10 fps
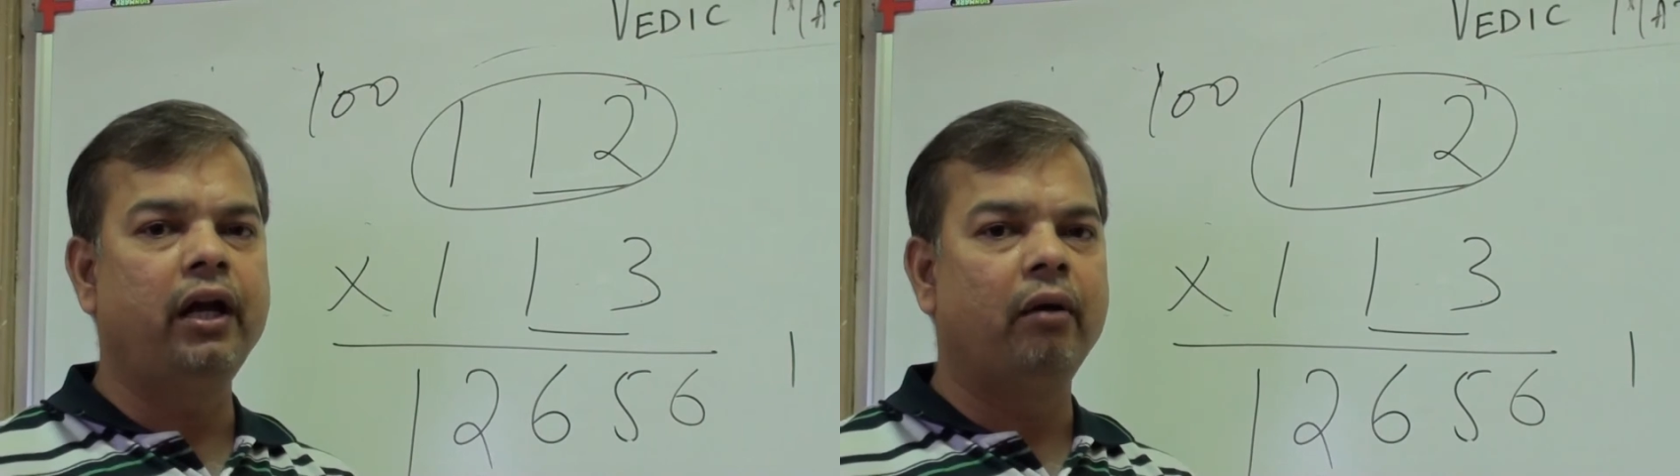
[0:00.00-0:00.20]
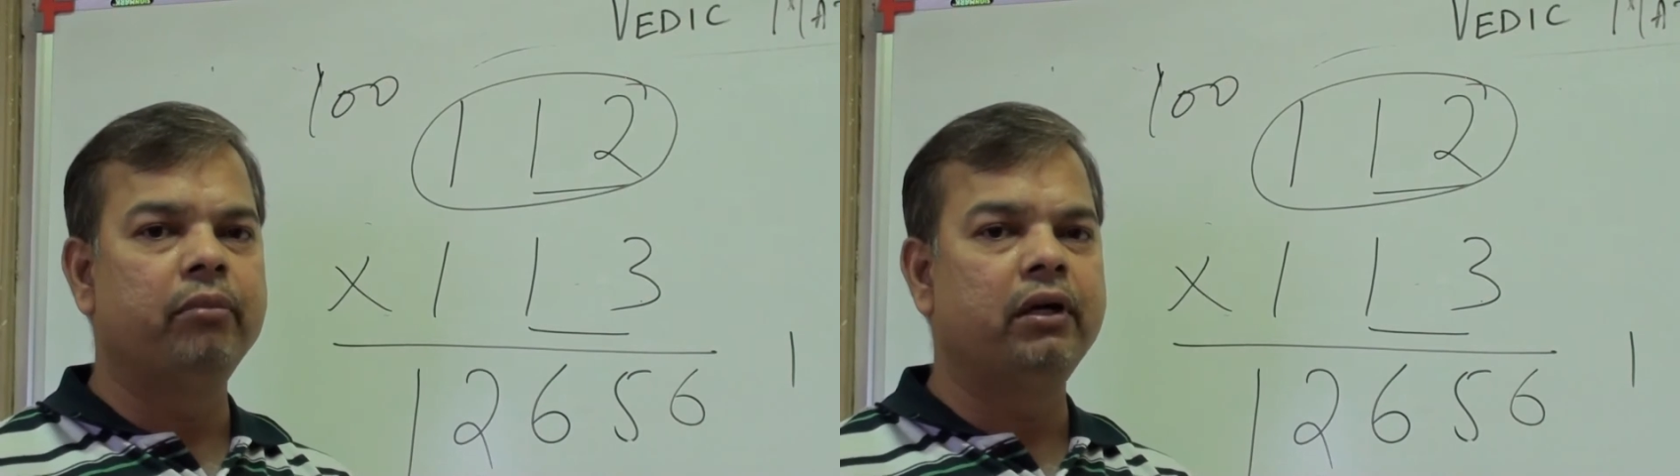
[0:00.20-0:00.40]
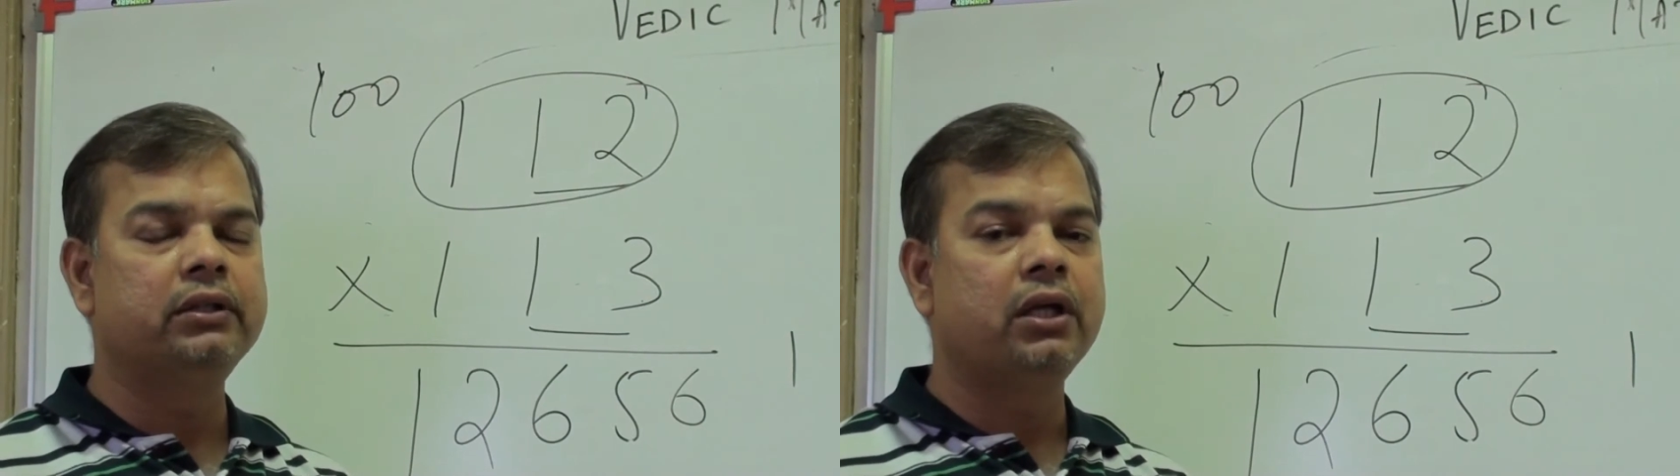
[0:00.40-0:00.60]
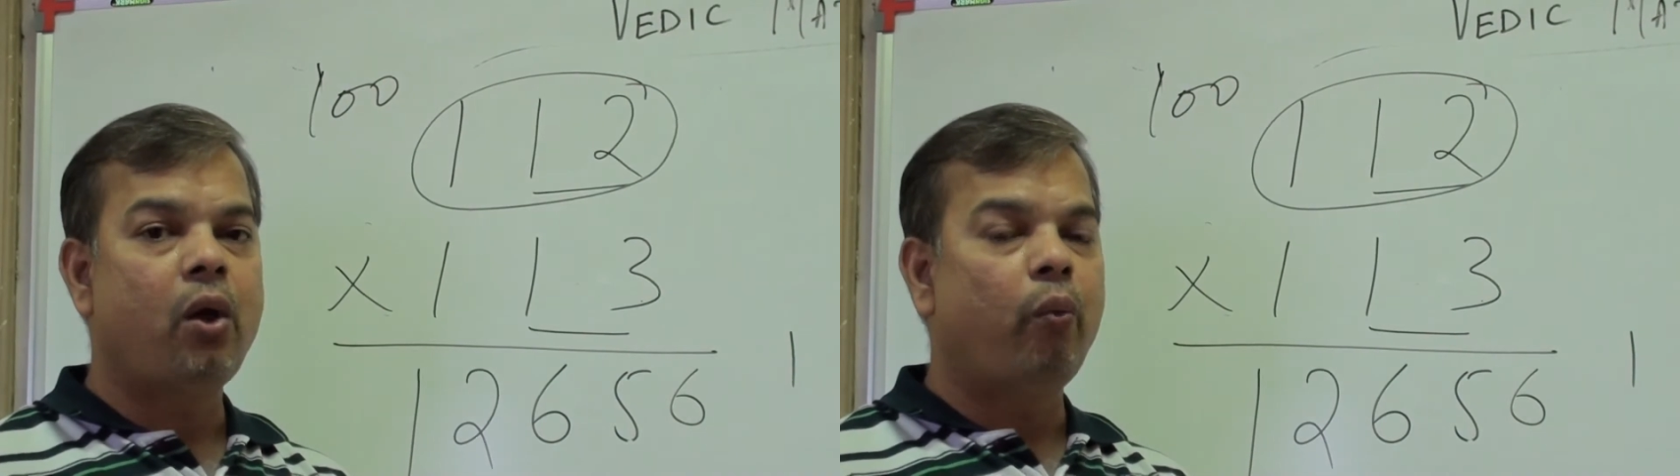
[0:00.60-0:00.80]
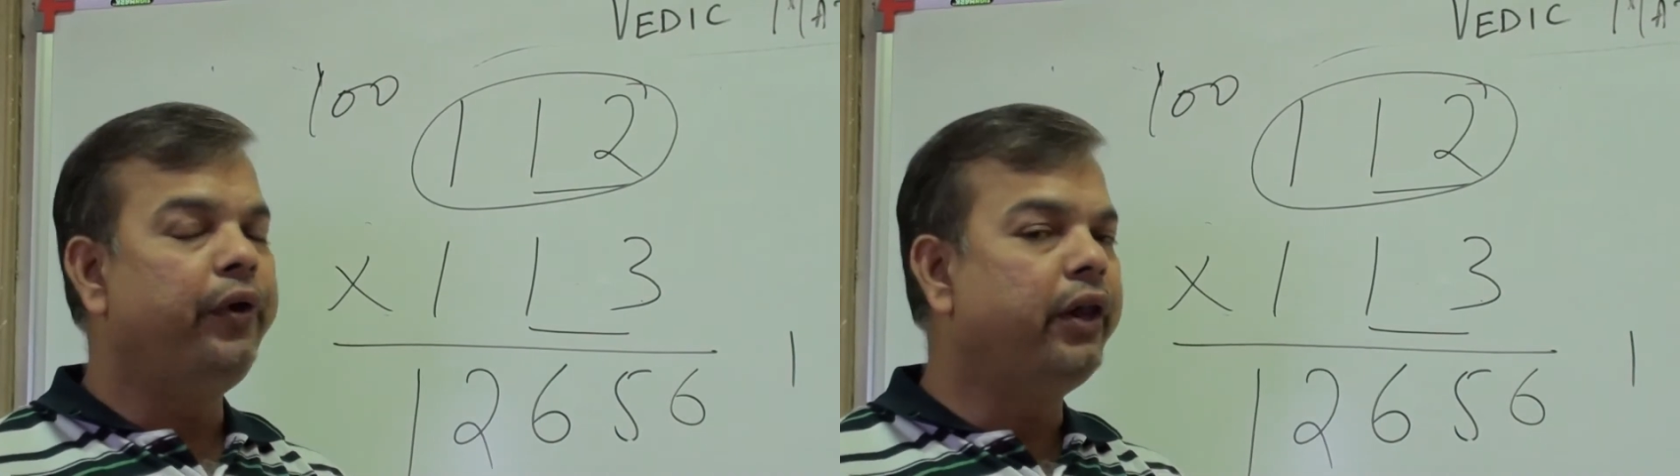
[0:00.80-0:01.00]
numbers
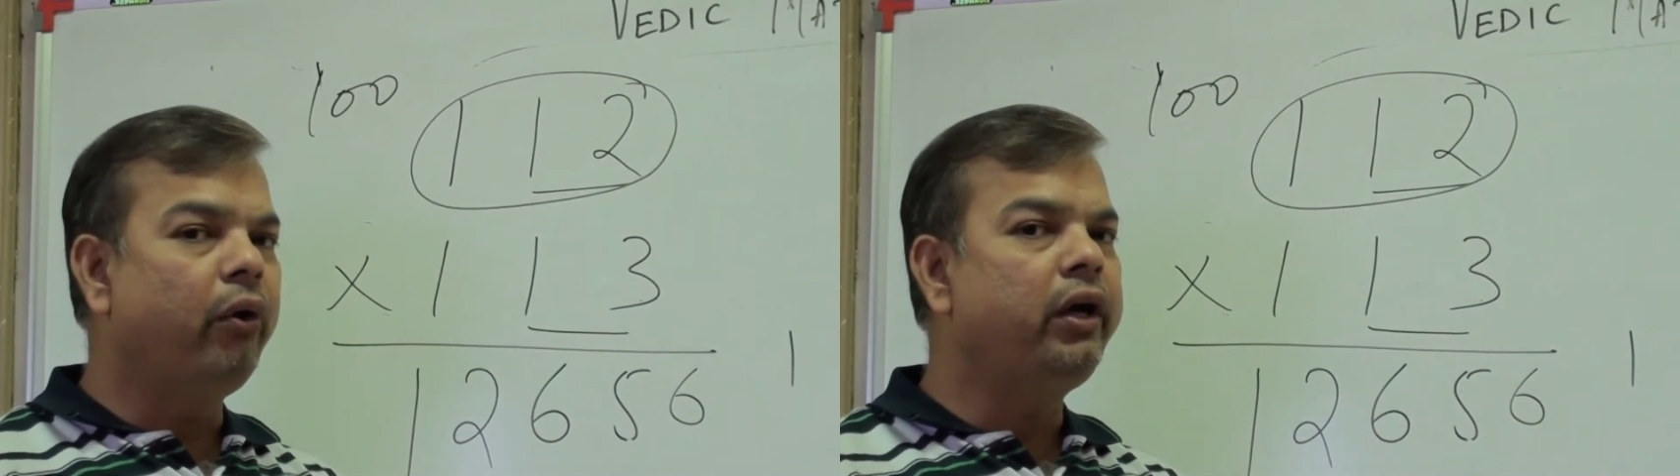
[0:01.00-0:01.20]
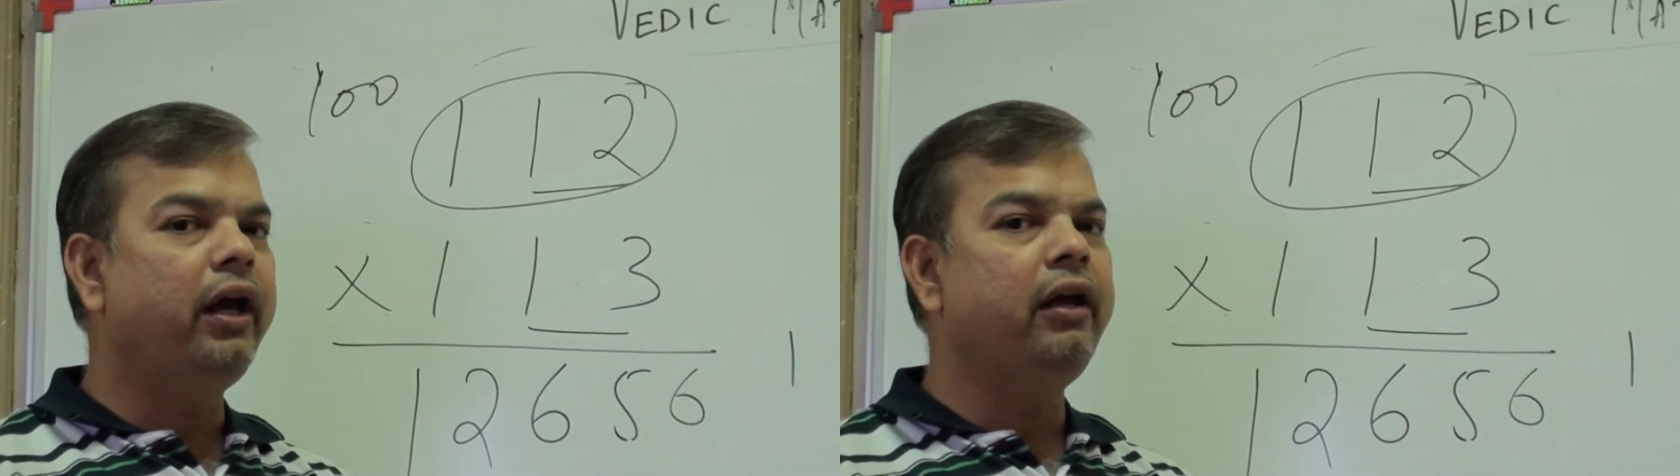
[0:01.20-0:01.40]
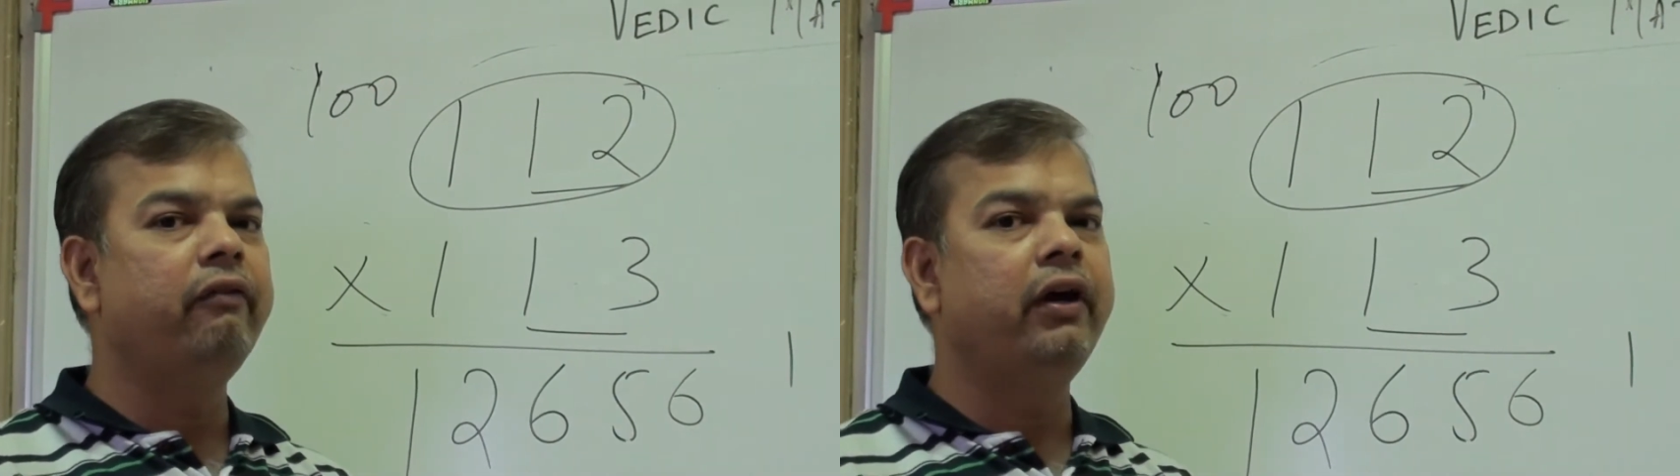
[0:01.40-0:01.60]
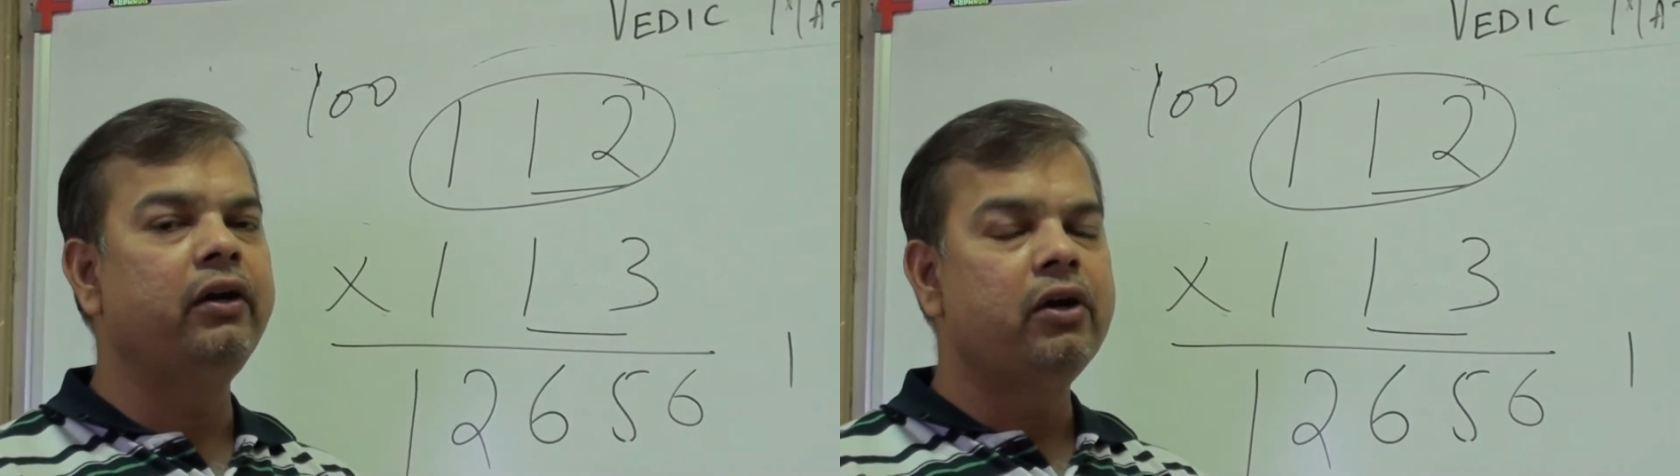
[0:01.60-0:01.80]
without even